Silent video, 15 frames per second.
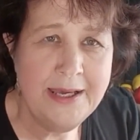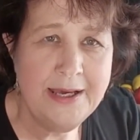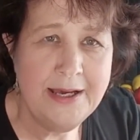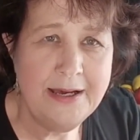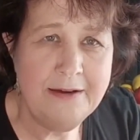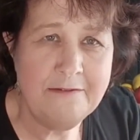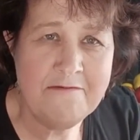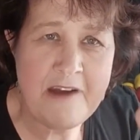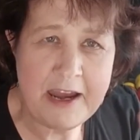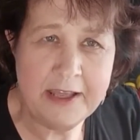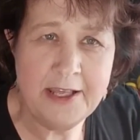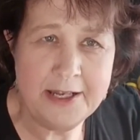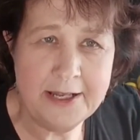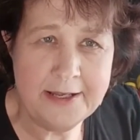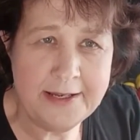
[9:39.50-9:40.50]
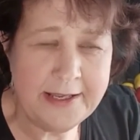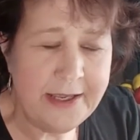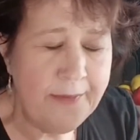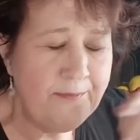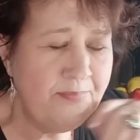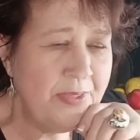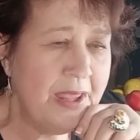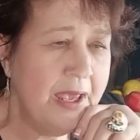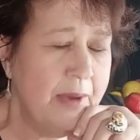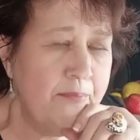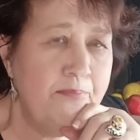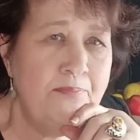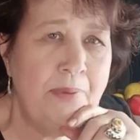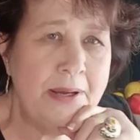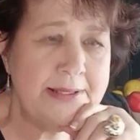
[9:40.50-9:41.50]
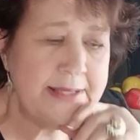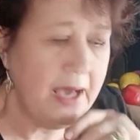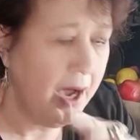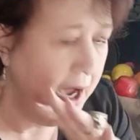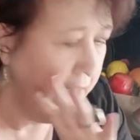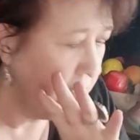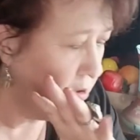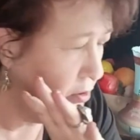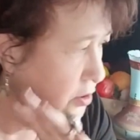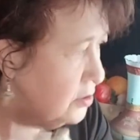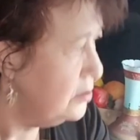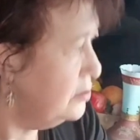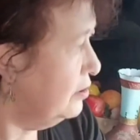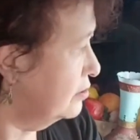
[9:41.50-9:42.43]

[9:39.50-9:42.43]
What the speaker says: regularly, but I could not